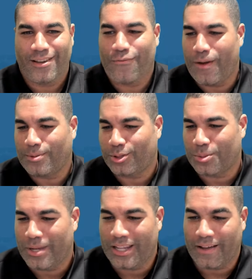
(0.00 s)
from social
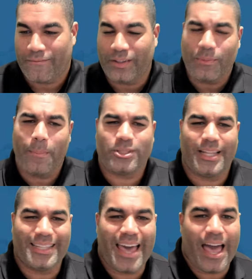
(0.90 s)
media. 51%,
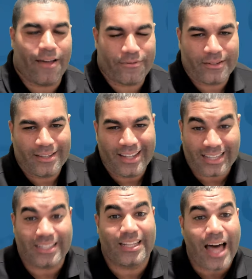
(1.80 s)
that's half. That's
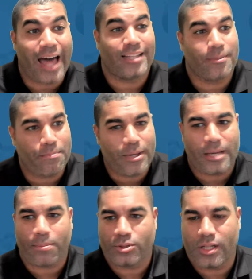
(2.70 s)
a lot. That's a
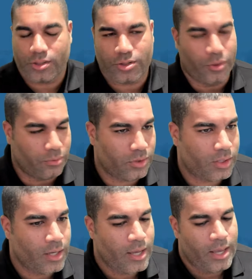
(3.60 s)
big percentage of students.
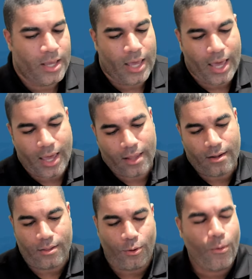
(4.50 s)

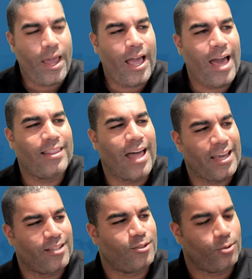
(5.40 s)
And the way I
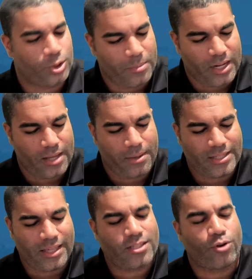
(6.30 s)
liken social media, because I
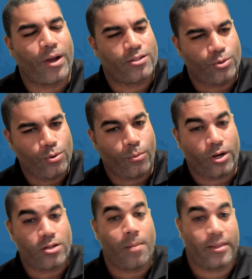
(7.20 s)
think it's a great tool, and we're going
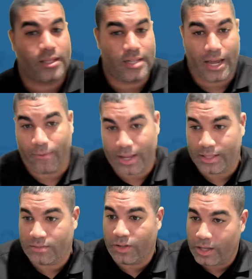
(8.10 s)
to talk about that tonight, right? In
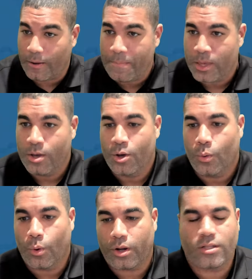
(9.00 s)
this video,
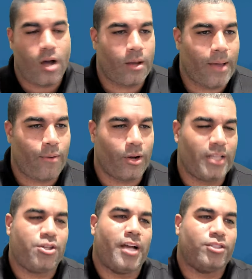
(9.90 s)
we're going to talk about, we're going to get
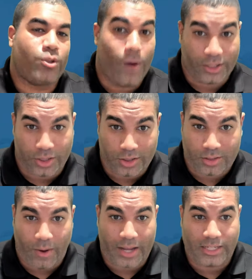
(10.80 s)
to you guys' questions,
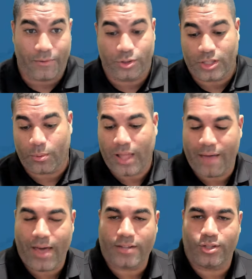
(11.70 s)
right? Because every Tuesday we're live
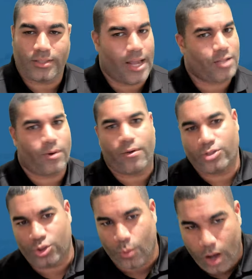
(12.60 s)
action, you guys can ask whatever
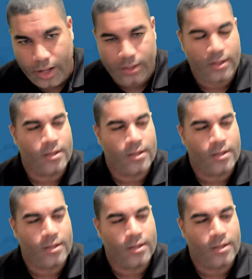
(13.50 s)
questions you want.